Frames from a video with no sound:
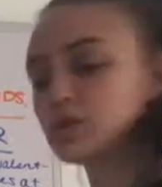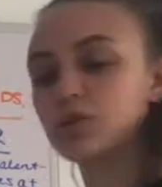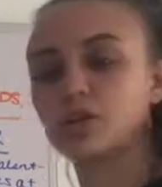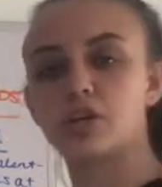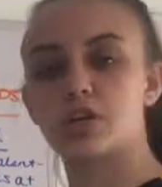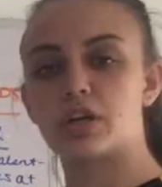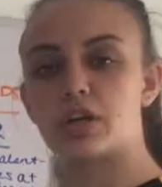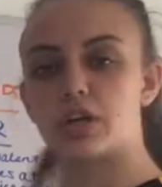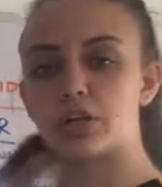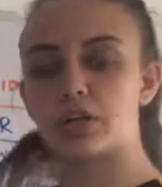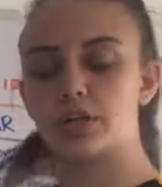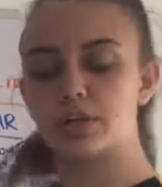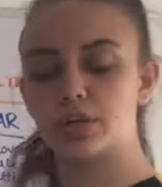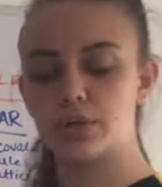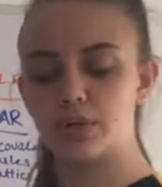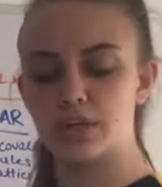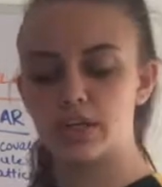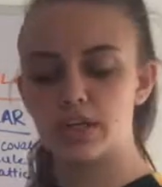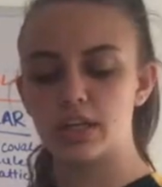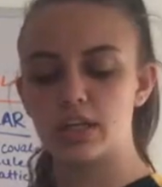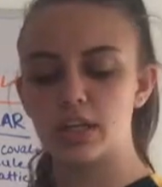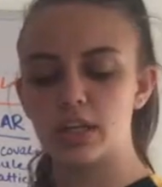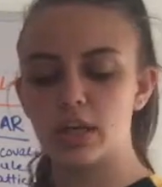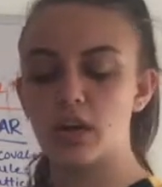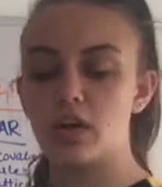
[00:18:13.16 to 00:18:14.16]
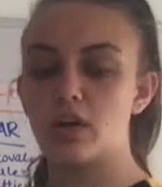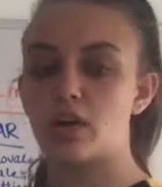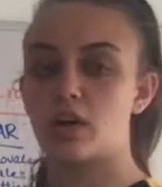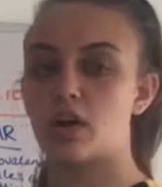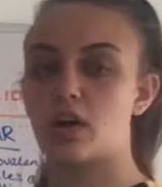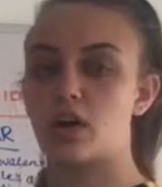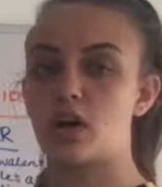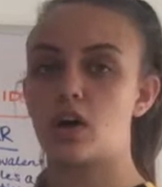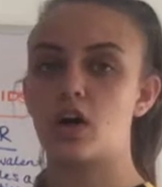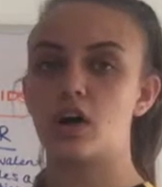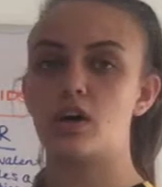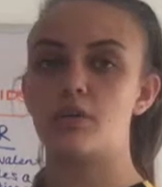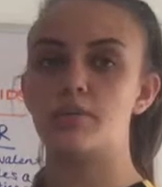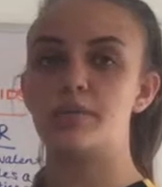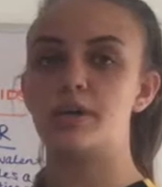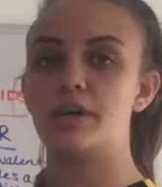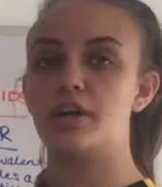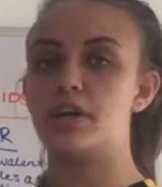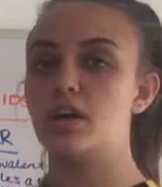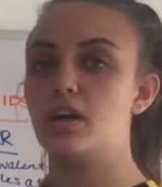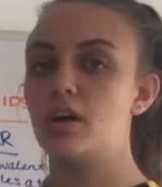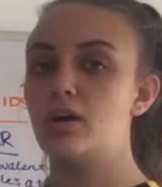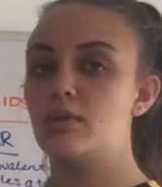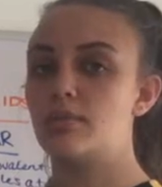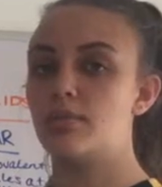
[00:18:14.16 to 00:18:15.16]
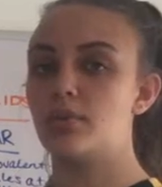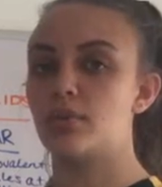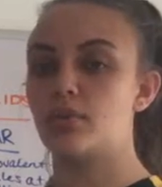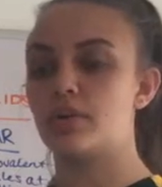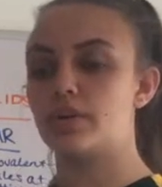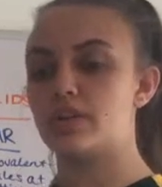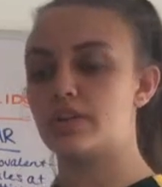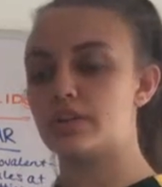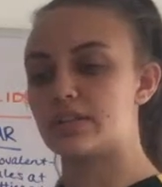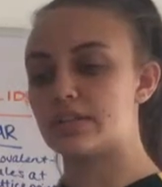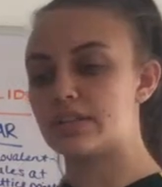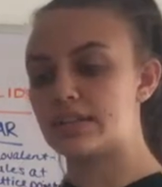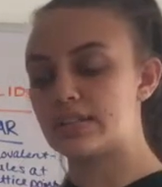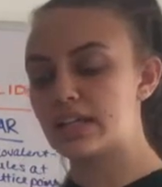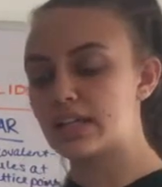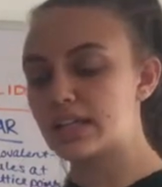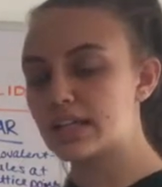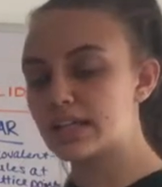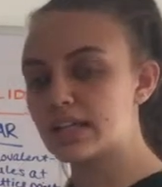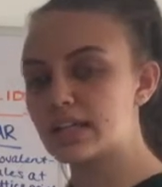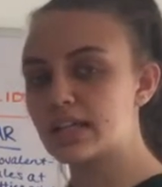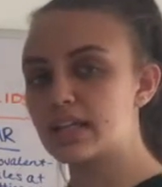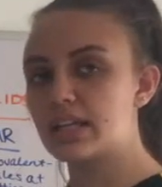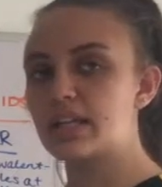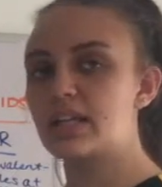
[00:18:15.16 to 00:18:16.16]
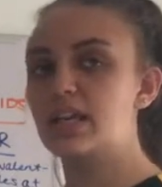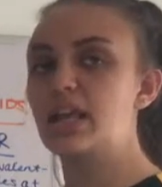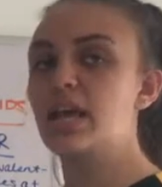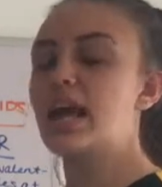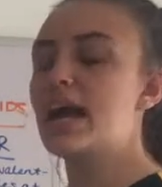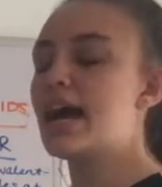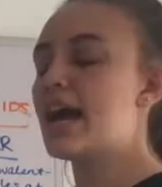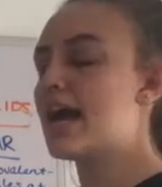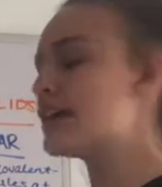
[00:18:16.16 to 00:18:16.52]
which are included are carbon, boron, and silicon,